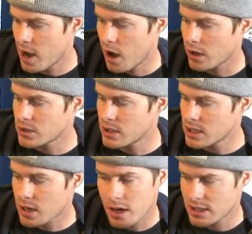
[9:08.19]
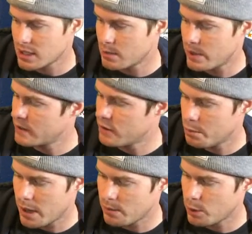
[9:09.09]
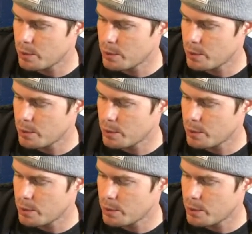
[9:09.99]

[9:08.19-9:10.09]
Also, this card's in a bit of a bubble.